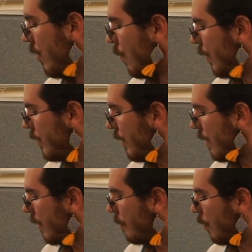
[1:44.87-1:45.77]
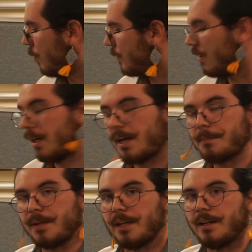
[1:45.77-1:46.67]
we see that the blooms that are
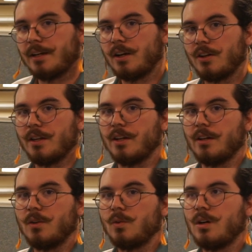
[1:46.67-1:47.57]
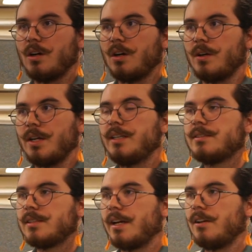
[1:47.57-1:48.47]
happening on the east
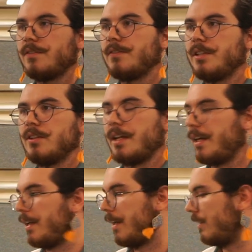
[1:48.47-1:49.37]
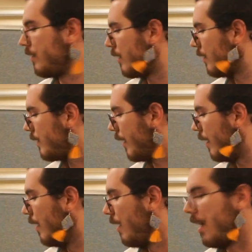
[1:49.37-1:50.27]
side of Deal Lake and in Sunset
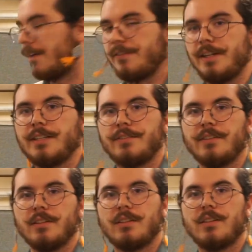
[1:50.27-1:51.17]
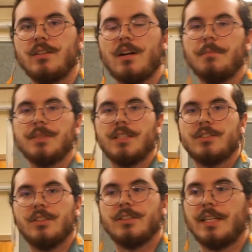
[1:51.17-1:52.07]
have very different
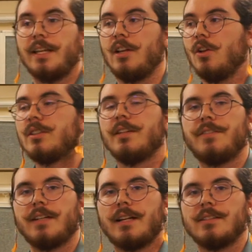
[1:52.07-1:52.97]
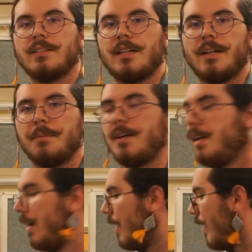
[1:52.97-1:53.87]
compositions, and they look different at the time,
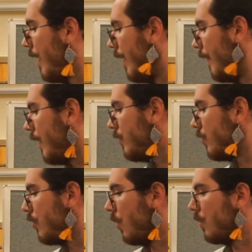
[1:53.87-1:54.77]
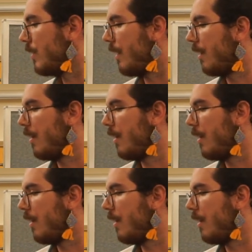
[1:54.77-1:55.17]
and that just shows that